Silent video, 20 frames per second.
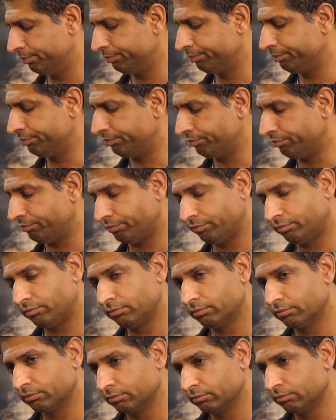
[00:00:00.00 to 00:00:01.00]

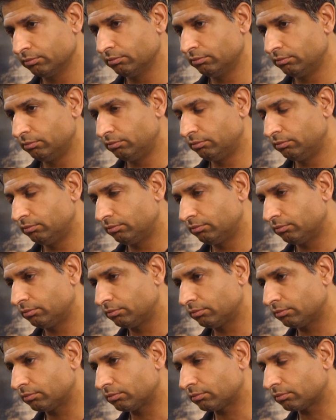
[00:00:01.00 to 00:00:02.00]

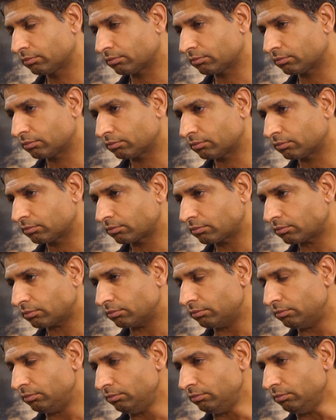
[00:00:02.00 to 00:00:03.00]

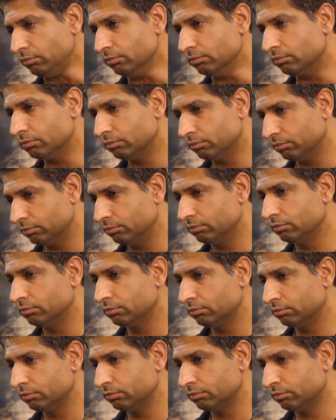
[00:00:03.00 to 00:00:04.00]

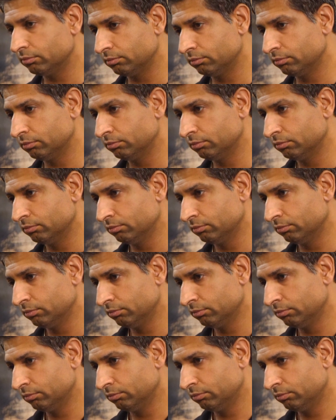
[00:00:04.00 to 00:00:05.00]

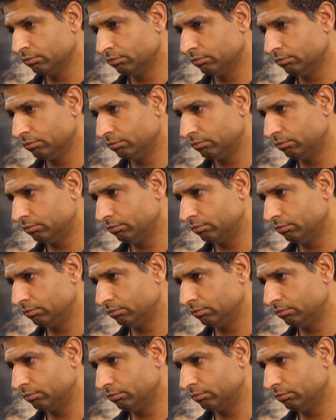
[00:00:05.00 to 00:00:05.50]
(not speaking)